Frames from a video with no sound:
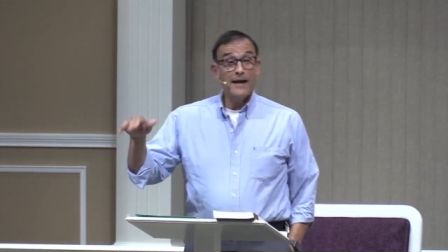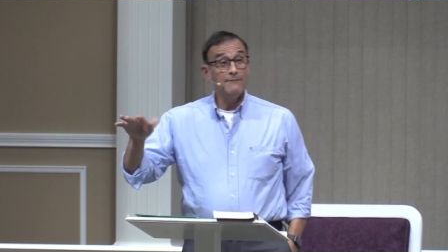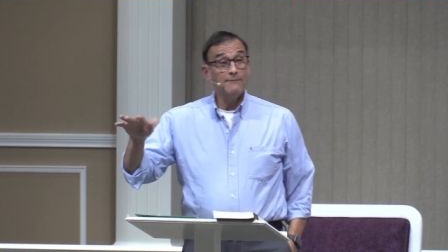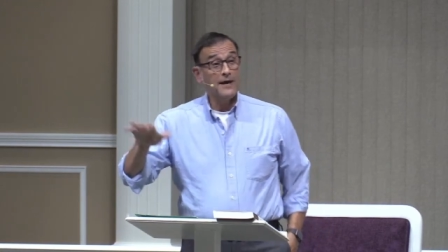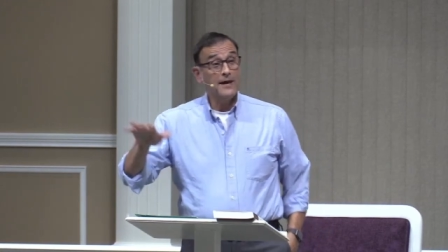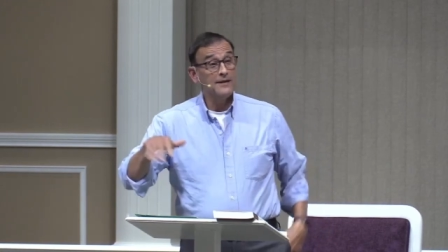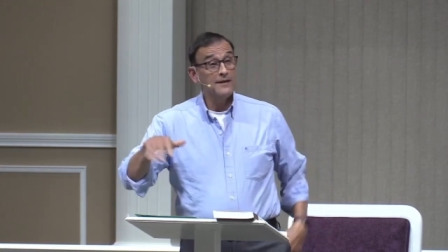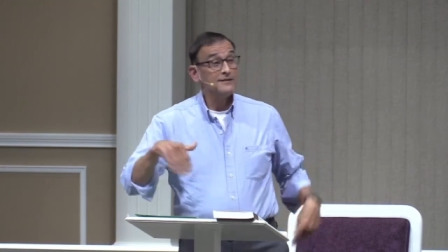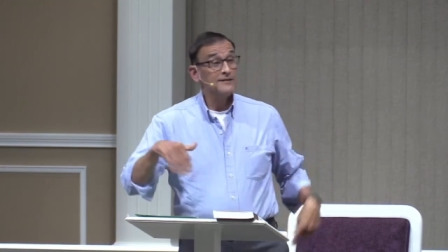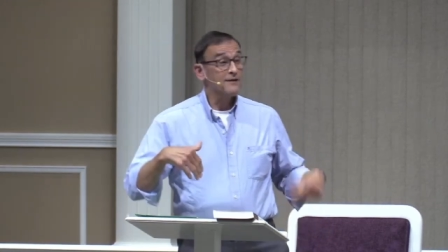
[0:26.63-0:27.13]
I'm
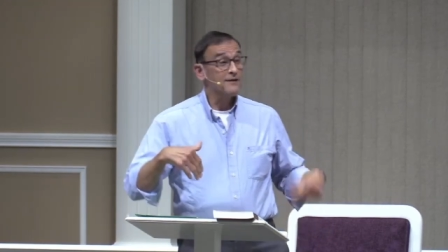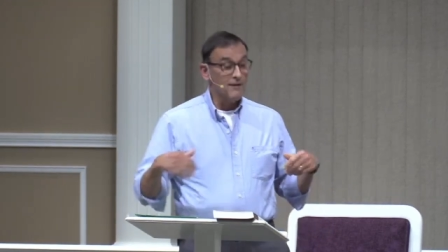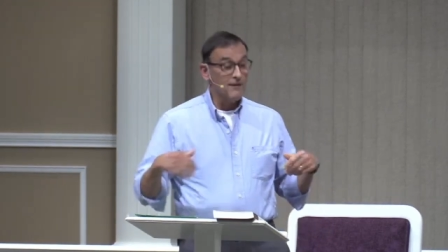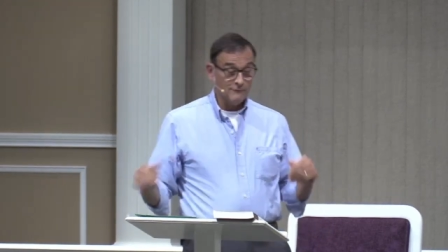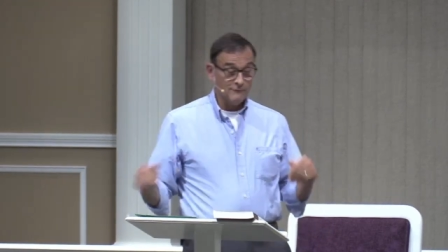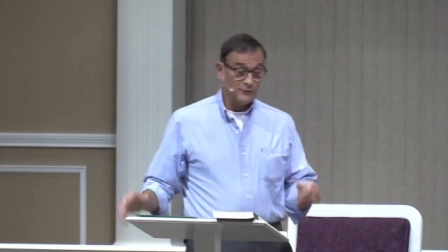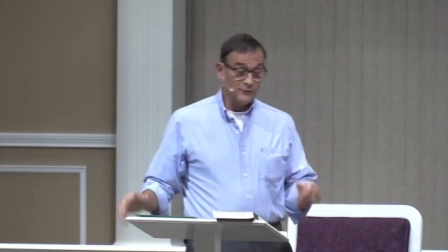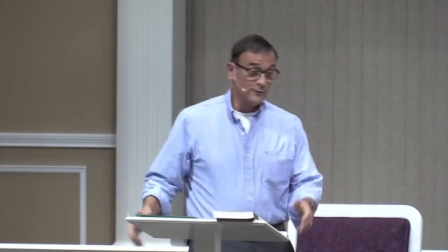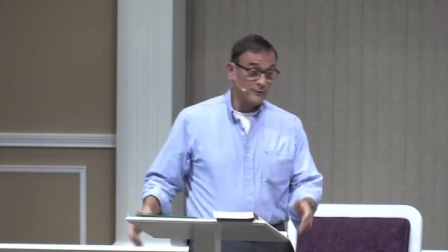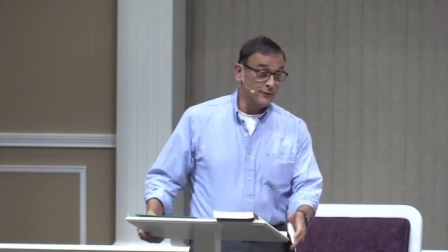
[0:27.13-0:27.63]
not as
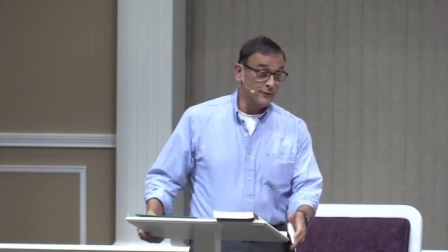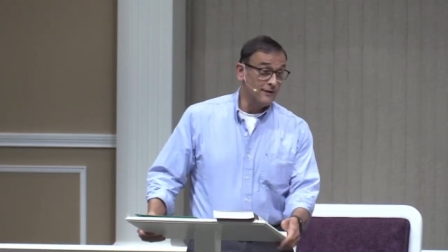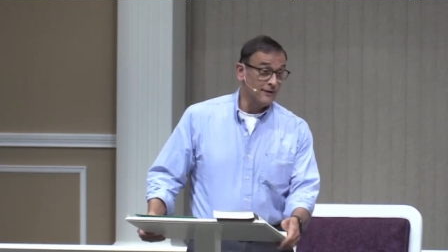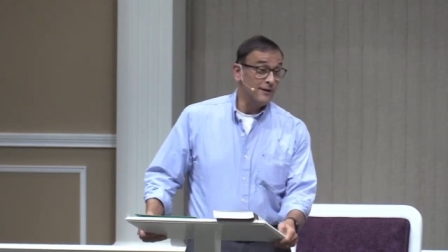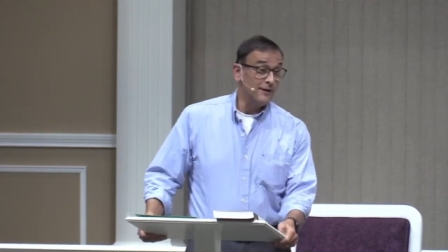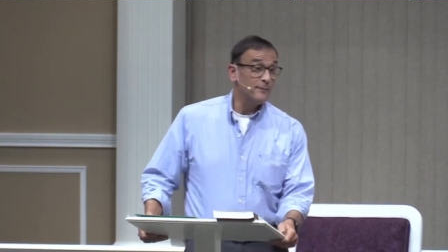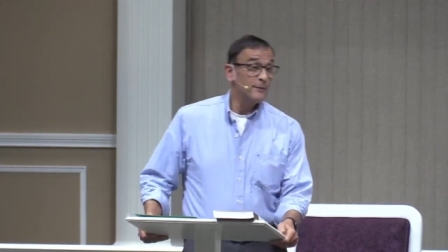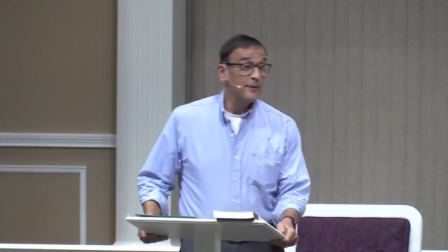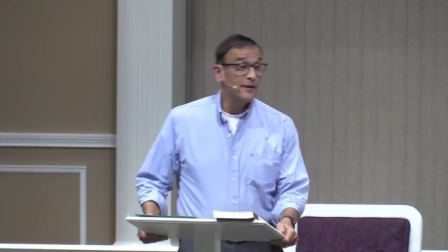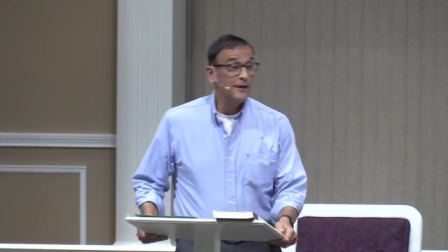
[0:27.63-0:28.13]
comfortable
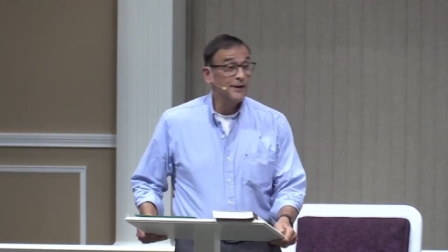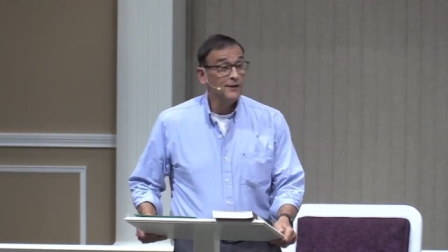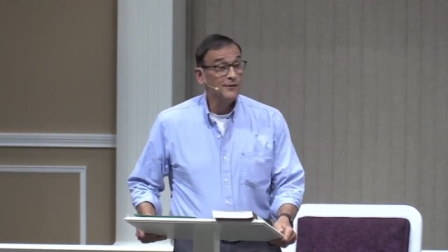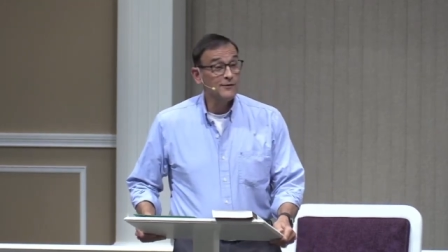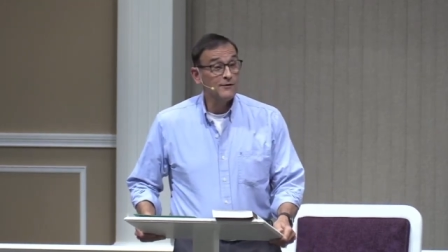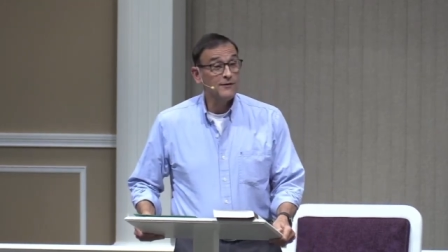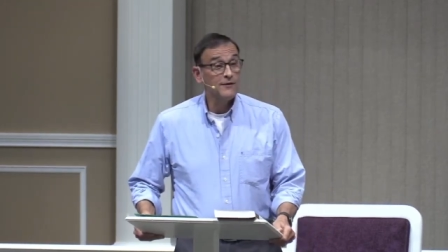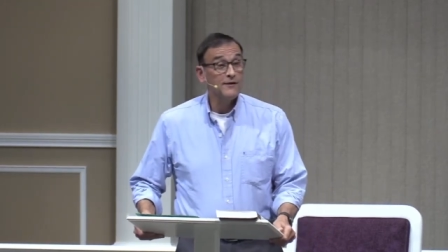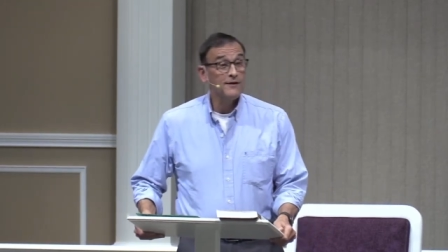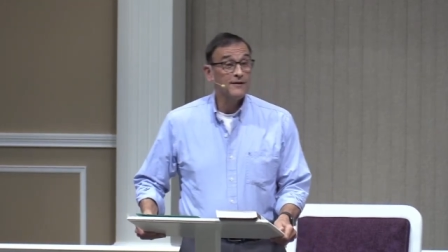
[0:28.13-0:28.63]
up
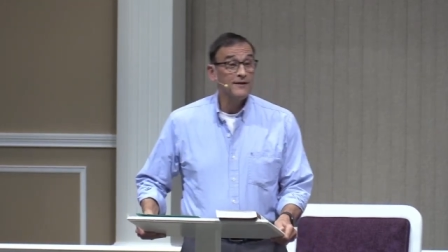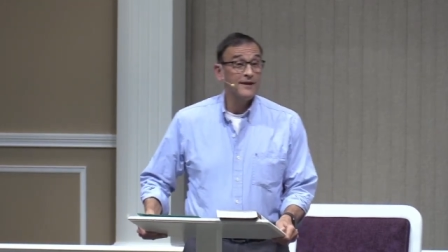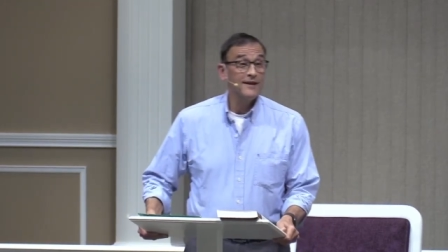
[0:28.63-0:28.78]
here